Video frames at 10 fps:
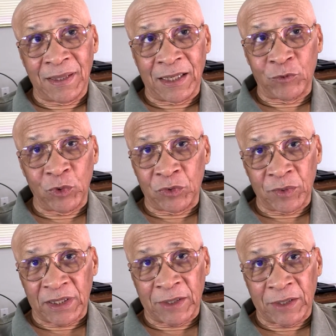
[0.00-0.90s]
and we're
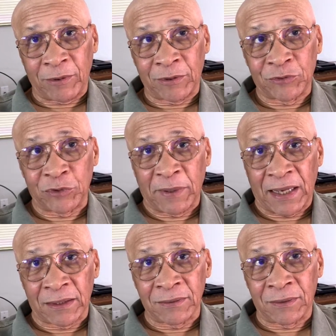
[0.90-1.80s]
going to get our country
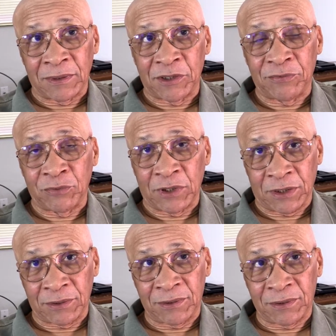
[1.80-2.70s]
back on its
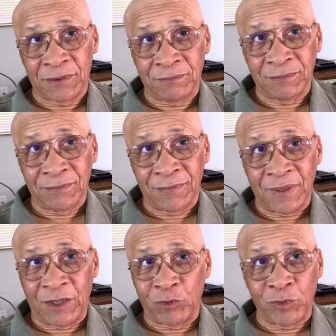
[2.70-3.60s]
footings.
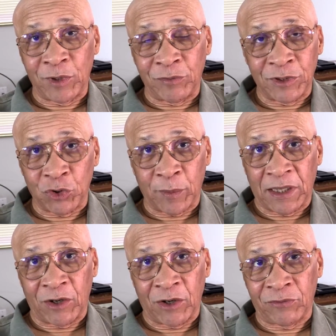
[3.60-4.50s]
And we will
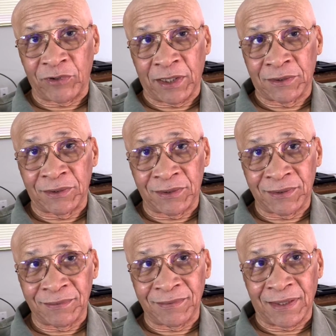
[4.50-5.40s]
rejoin our
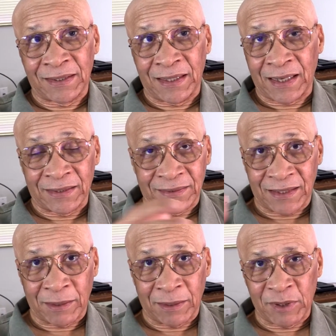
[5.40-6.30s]
friends. And like I
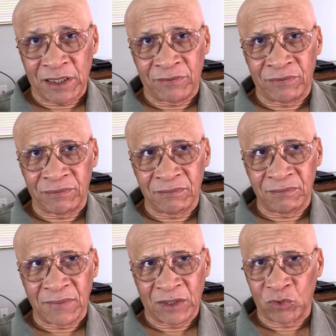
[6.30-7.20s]
said, I
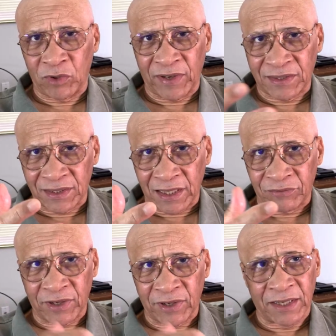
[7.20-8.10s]
don't know if I said
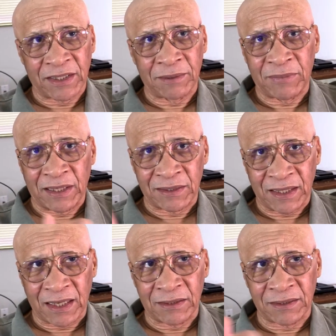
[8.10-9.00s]
that Friday, but I
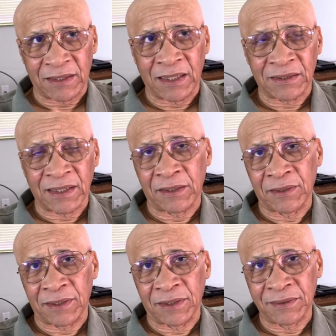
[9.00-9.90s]
think I said that
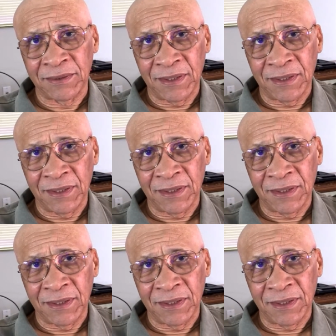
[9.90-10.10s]
Saturday.